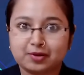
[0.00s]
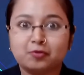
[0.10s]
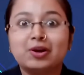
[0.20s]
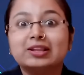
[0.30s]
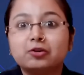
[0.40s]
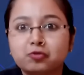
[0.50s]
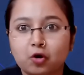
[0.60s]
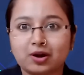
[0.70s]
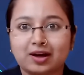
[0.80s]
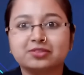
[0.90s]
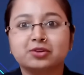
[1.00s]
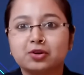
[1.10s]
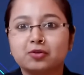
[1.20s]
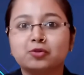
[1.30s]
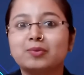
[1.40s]
Weather forecast,
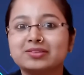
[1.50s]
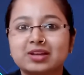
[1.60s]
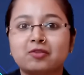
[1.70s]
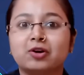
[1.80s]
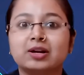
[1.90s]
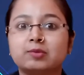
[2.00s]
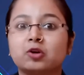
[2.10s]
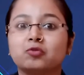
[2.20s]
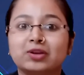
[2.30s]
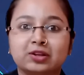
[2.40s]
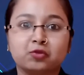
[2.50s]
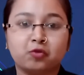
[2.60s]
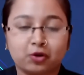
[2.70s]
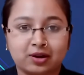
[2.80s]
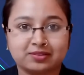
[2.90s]
you must have heard about weather
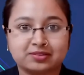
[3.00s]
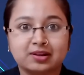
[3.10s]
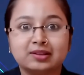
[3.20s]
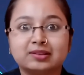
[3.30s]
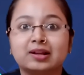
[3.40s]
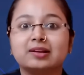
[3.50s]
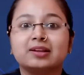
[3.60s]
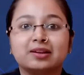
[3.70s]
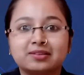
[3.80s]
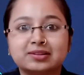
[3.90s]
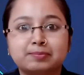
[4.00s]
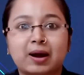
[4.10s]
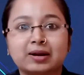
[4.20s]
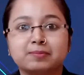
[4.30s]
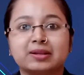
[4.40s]
forecast, that there is a
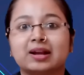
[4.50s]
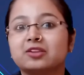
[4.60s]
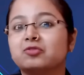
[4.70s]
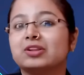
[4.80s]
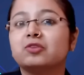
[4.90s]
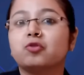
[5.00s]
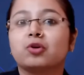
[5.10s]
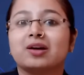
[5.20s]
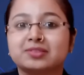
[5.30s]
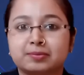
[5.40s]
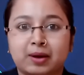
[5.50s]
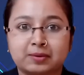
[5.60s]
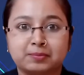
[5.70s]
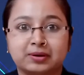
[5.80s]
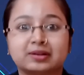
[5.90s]
department, that is weather forecast
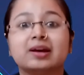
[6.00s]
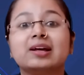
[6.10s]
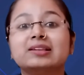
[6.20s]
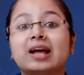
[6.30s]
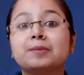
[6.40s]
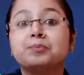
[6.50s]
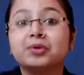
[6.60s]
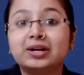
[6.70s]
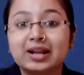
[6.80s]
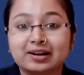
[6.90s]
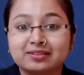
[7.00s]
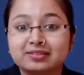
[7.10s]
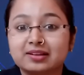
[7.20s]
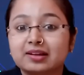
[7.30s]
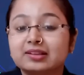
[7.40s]
department, that
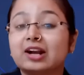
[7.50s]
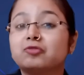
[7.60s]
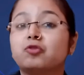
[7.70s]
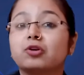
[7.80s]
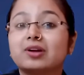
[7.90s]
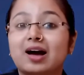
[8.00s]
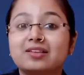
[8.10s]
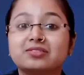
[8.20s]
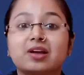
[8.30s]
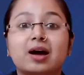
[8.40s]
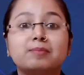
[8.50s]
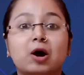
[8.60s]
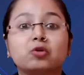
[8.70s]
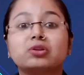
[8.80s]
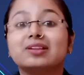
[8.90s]
predicts, that forecasts
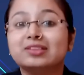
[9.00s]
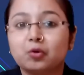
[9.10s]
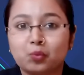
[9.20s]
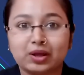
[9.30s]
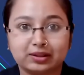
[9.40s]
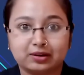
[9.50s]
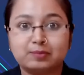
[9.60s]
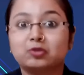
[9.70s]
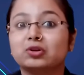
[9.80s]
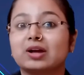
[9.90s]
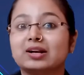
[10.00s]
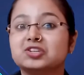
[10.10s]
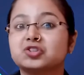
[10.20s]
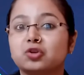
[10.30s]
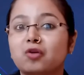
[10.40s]
about the weather, about the
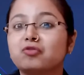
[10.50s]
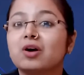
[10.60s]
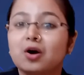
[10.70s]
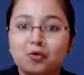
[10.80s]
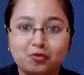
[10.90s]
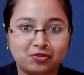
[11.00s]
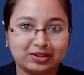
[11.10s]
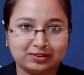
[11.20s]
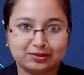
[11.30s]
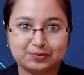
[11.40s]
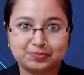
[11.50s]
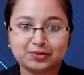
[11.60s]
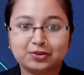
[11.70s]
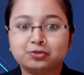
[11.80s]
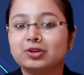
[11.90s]
condition of weather.
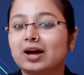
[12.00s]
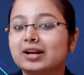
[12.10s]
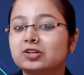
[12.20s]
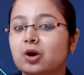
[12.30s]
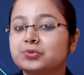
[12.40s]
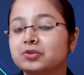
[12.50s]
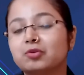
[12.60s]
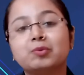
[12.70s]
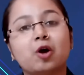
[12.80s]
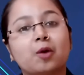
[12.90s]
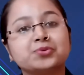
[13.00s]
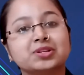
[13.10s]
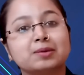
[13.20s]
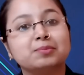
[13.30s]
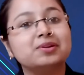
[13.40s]
So the correct option will be
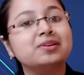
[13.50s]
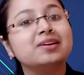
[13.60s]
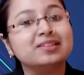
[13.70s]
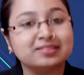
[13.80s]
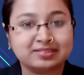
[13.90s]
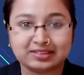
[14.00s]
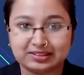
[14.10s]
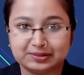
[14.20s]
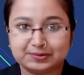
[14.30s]
option number C.